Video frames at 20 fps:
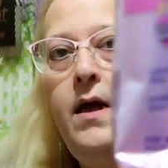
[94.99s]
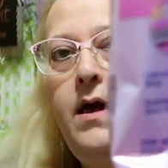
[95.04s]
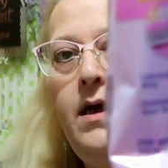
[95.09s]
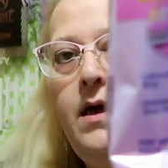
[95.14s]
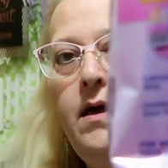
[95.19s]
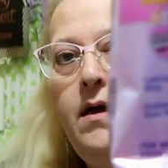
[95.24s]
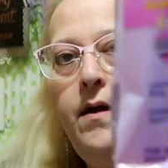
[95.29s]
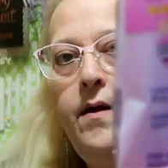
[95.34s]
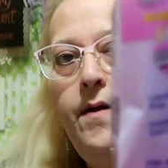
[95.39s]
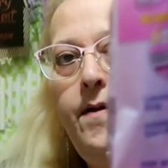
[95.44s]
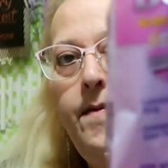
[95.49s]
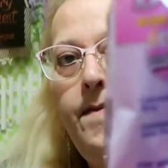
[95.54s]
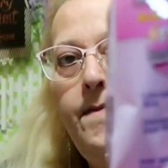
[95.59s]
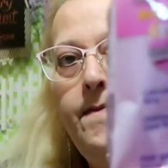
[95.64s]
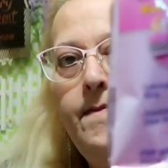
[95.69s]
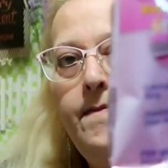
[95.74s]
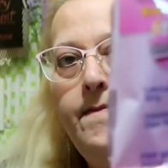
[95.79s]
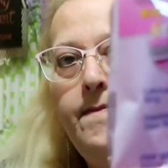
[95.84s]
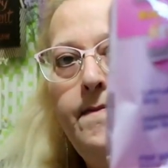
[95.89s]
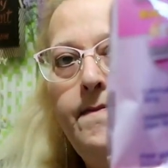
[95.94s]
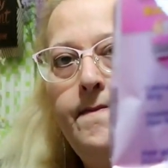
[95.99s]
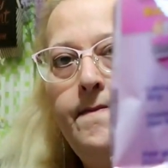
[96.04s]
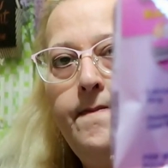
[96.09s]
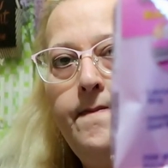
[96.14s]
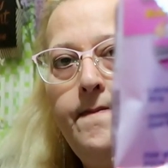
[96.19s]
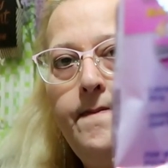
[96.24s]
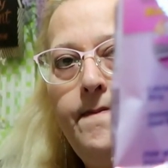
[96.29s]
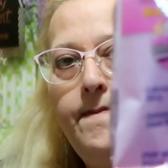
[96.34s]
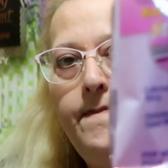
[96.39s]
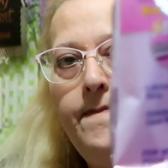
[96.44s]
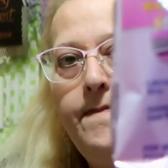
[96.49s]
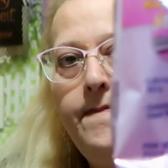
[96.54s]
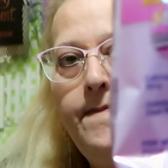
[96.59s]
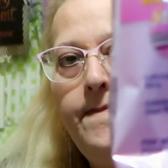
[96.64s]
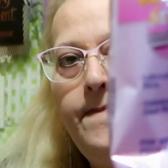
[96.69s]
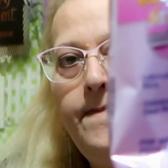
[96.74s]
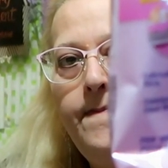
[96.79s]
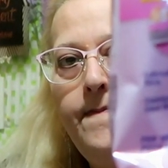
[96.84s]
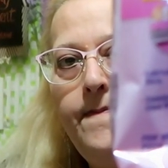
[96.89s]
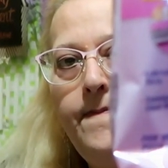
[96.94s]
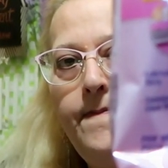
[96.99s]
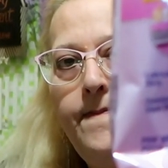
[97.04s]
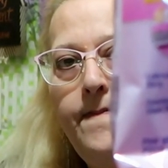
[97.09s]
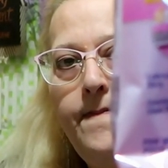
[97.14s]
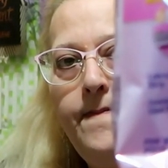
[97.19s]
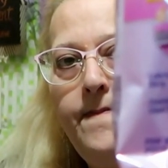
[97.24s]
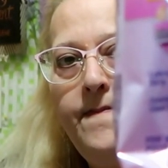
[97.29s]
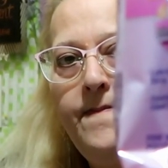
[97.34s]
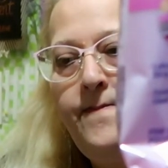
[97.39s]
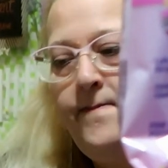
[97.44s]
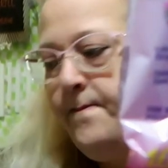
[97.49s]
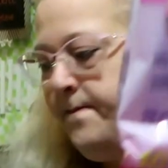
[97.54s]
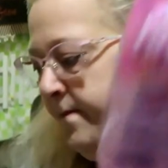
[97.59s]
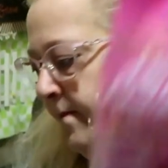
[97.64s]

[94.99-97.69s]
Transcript: (silence)